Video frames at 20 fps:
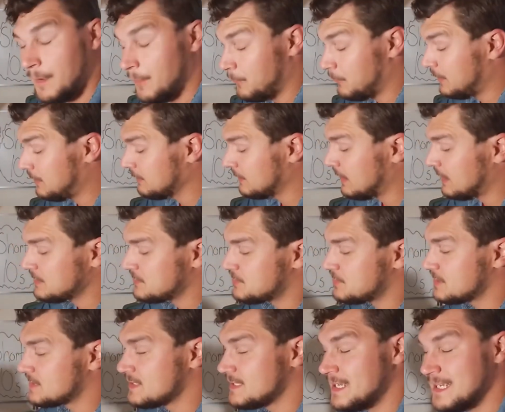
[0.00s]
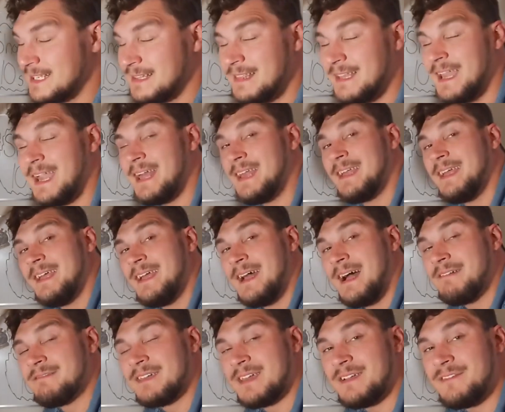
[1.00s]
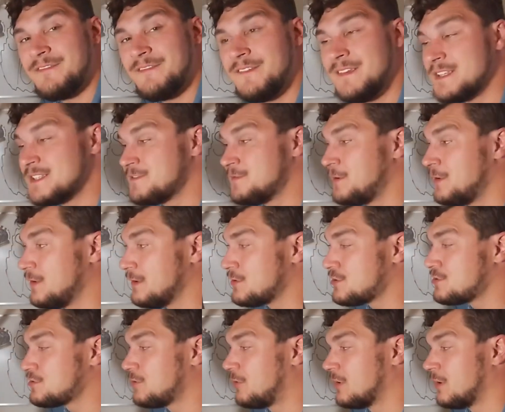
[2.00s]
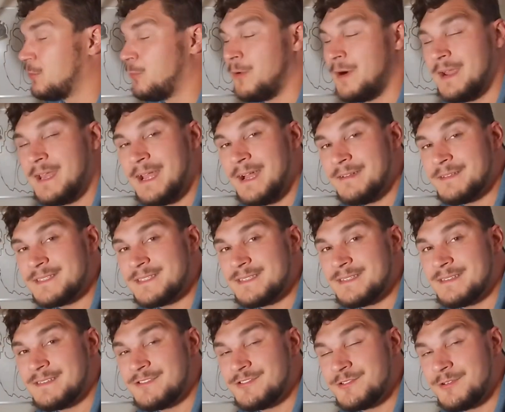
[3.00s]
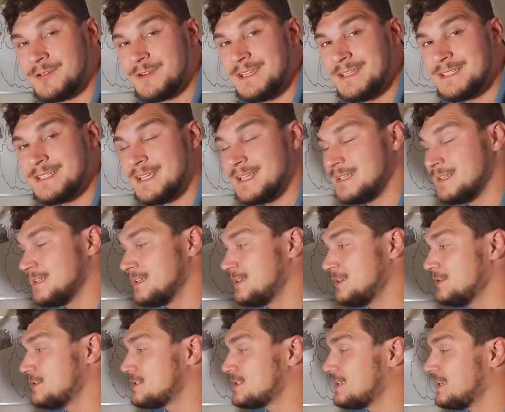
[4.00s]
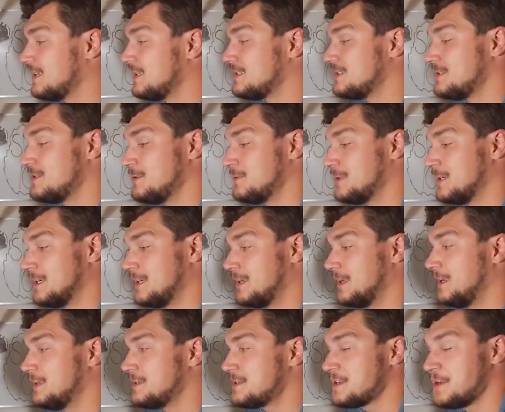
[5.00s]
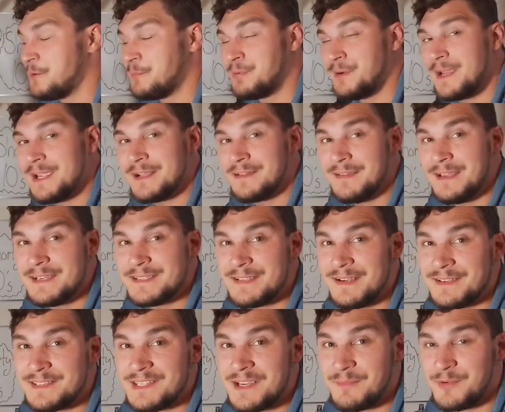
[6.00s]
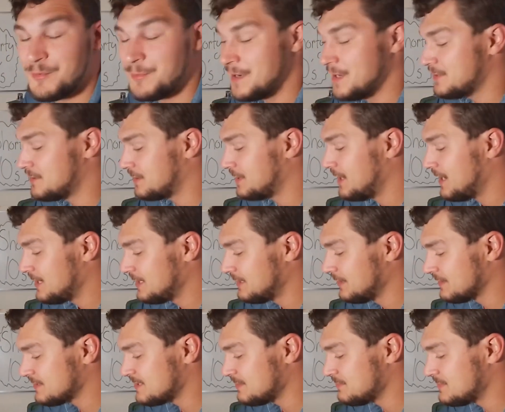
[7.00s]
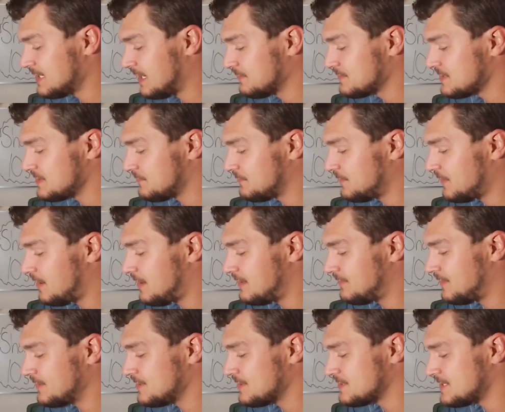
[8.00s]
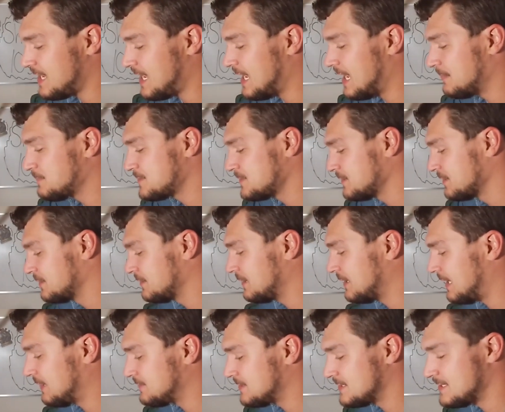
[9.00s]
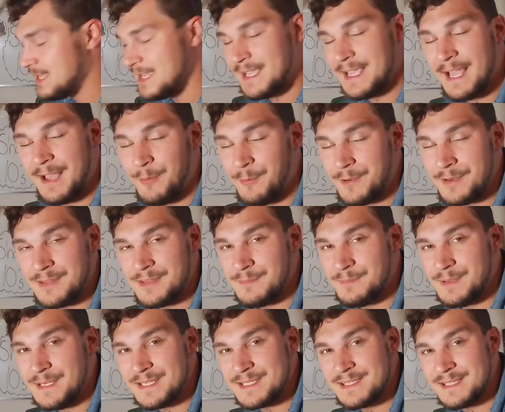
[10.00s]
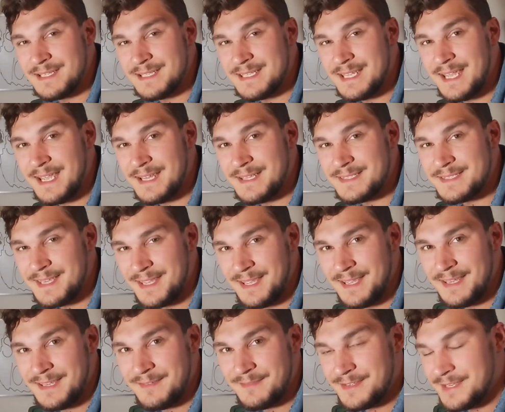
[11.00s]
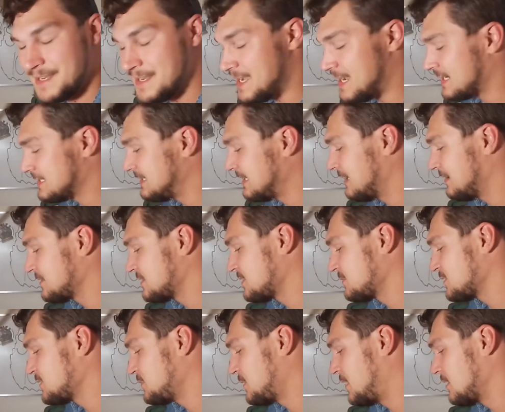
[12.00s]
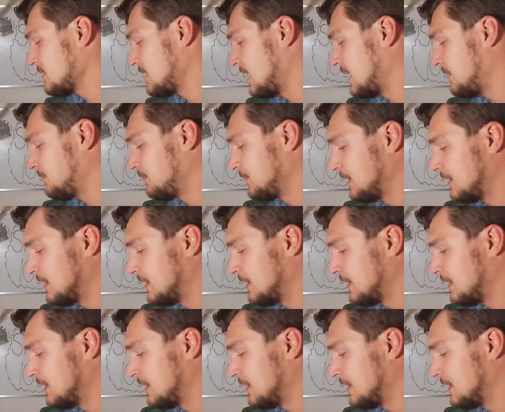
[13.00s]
Well guys, just like that, I've got a fistful of short 1 ounce shorty 10 loads to go break clays all summer with, or kill some dubs in the fall if I just absolutely have to take out one of the beastly 10s to knock down some small game.